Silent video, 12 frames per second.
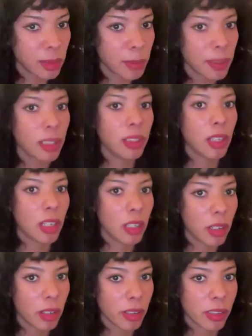to be a lot
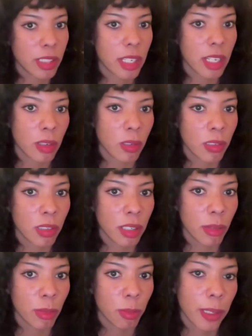harder to get a hold
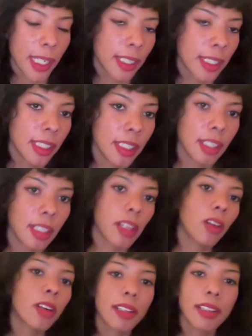of. But
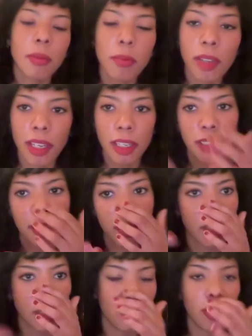there are some, like,
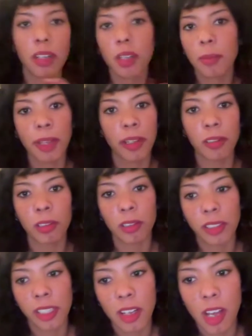if you look up Michael
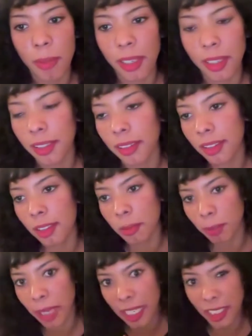Hurley comics, there's
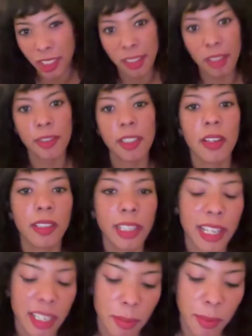some pages of it
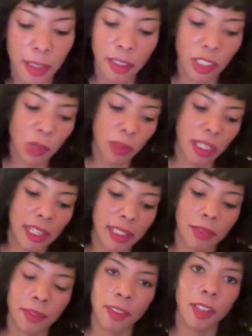online, but no one has
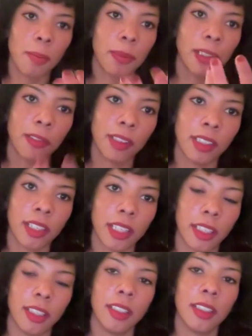ever uploaded
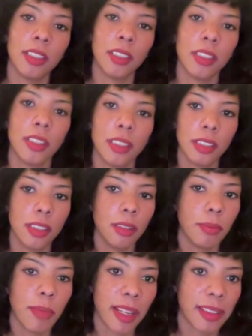a
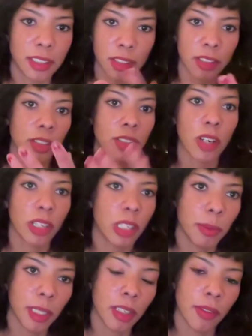master
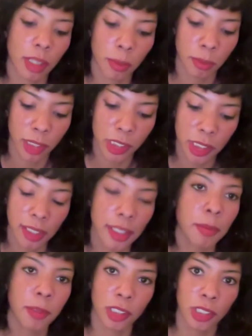document of them, which
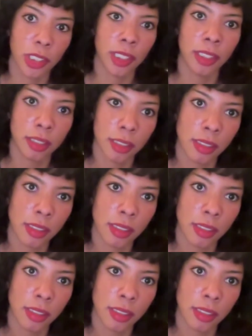someone should.